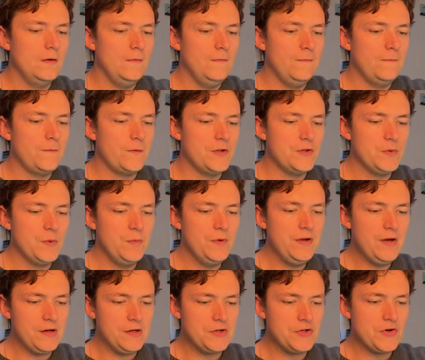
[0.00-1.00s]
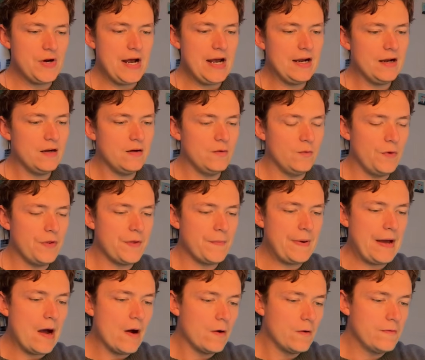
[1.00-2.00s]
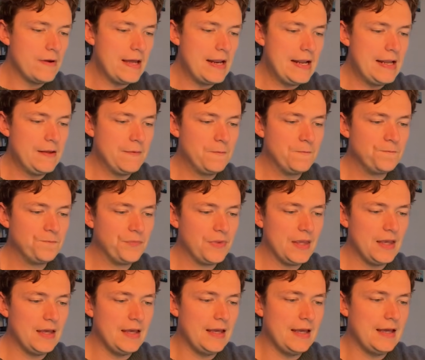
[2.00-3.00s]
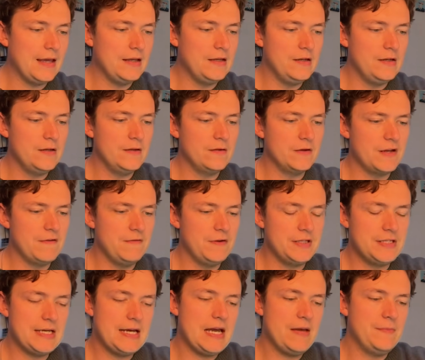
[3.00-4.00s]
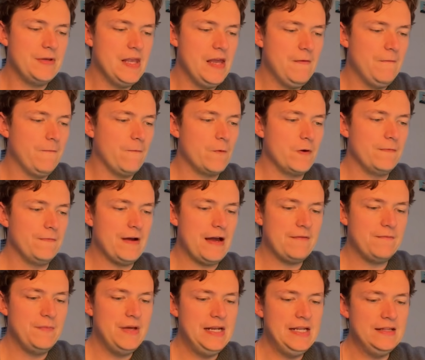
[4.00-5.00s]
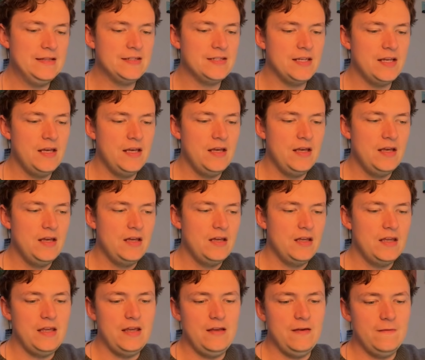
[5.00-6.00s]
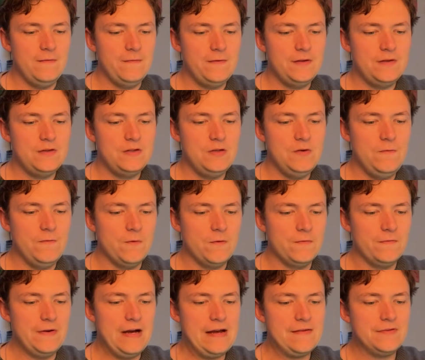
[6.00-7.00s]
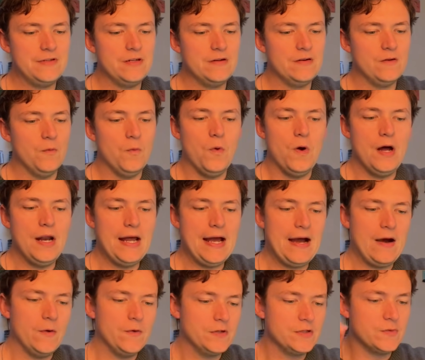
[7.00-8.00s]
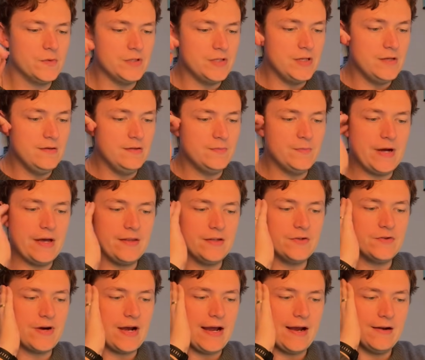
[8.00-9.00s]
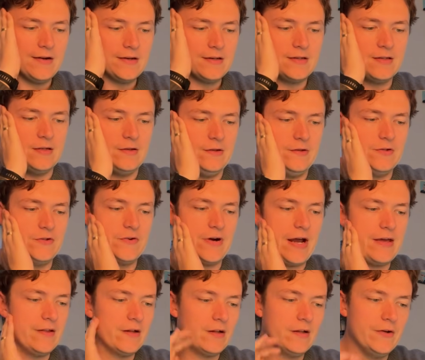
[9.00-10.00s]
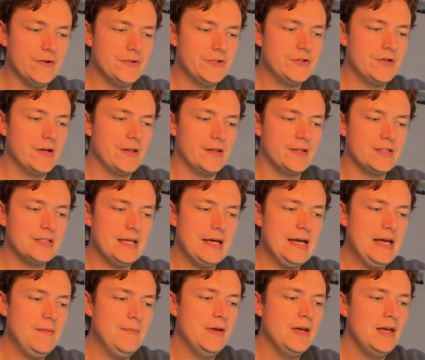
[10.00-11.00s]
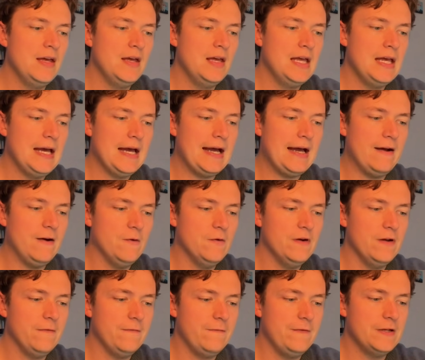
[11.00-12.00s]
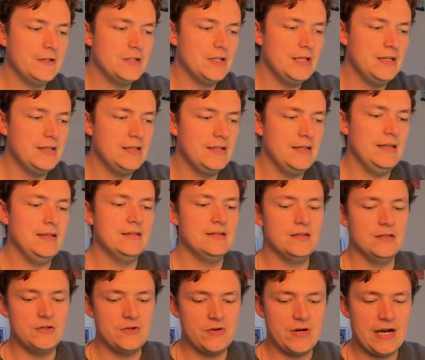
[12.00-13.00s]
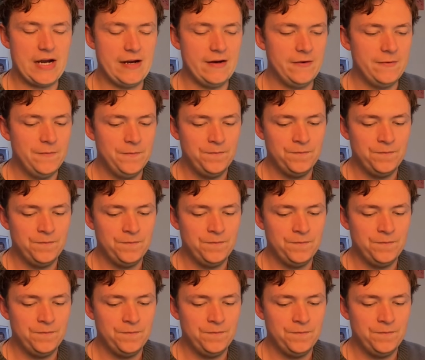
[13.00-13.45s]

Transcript: For this one, we got a dryer with a power rating, and they're given a time again, 45 minutes. If 2450 watt hours was used by the dryer to dry the clothes during this time, how efficient is the dryer?